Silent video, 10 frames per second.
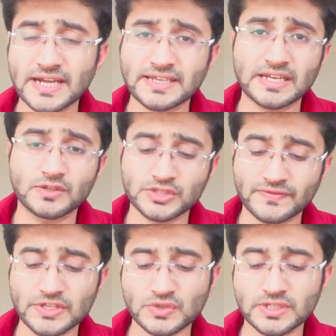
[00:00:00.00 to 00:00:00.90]
can also
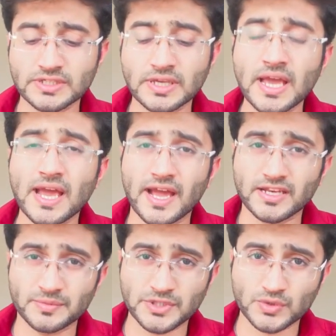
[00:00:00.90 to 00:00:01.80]
eventually end up
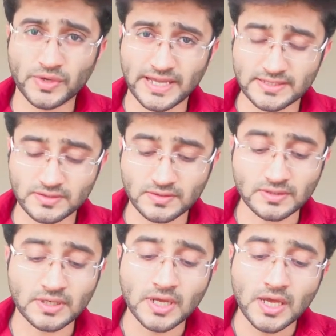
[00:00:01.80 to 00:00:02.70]
into cancer.
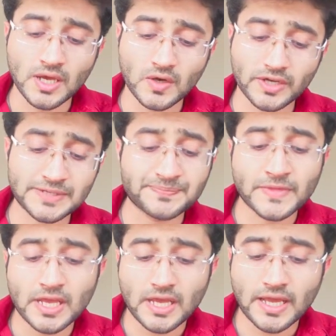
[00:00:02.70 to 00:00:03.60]
Okay,
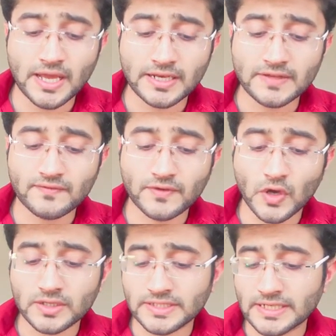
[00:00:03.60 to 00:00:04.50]
and if not,
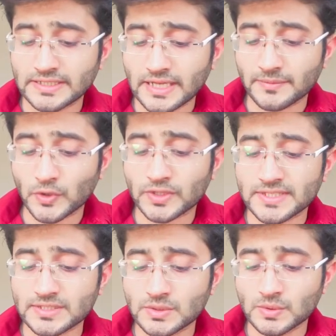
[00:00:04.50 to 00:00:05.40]
then it can progress
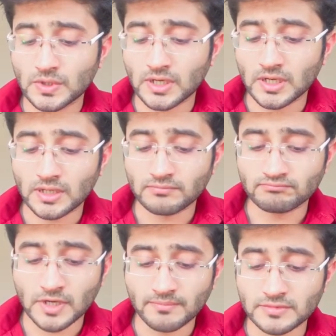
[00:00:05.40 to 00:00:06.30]
to a
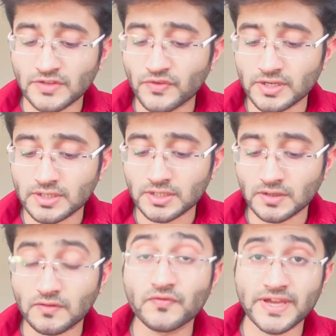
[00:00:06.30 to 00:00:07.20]
different
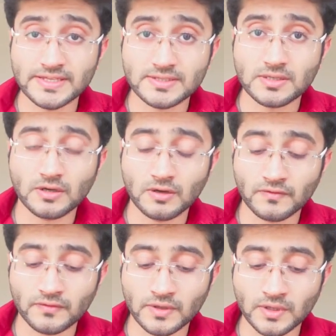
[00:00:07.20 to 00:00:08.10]
phase of
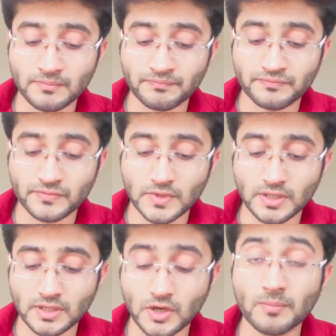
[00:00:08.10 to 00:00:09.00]

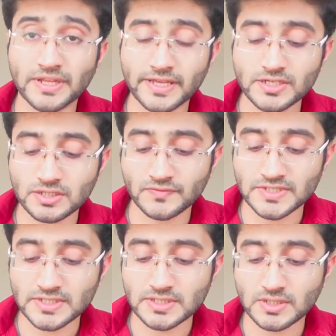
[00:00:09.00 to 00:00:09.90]
complication, which
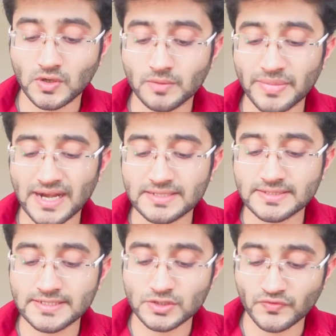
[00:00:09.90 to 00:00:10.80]
is called Barrett's
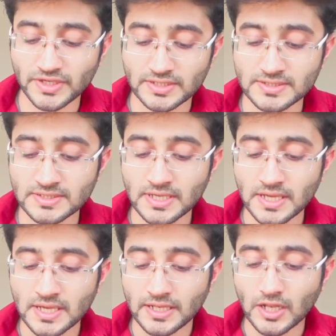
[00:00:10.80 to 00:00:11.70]
esophagus.
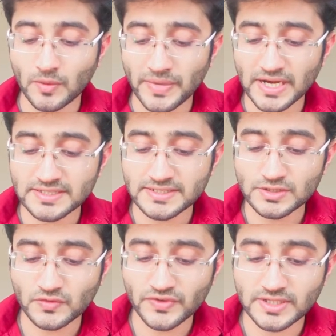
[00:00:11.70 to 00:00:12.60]
Now Barrett's
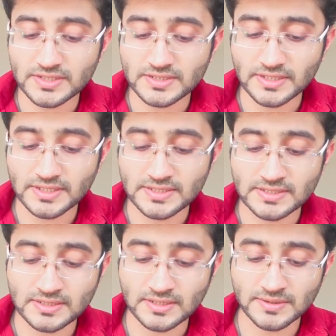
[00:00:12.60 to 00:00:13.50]
esophagus is
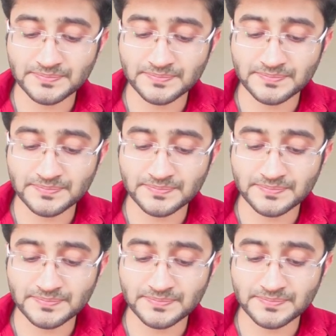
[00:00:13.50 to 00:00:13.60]
a